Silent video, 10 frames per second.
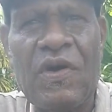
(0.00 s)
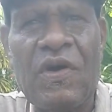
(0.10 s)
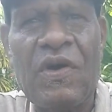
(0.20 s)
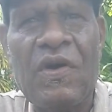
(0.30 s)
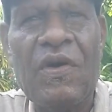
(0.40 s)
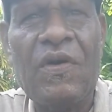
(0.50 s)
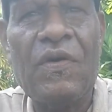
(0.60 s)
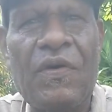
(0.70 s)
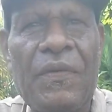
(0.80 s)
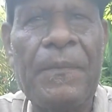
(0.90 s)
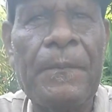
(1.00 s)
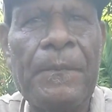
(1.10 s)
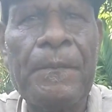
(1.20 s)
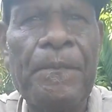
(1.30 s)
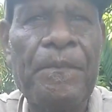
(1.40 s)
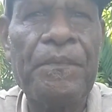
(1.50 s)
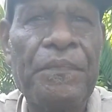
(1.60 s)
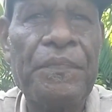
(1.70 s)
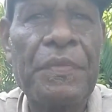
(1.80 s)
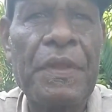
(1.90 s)
Do you know the names of those
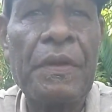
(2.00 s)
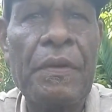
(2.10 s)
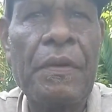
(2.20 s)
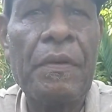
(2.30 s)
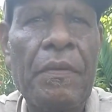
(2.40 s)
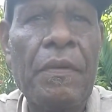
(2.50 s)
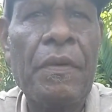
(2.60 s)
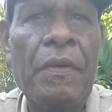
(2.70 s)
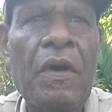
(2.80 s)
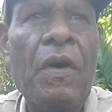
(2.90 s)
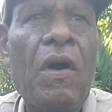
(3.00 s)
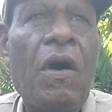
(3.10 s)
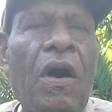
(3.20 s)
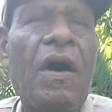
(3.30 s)
two Russians yet, or you forgot the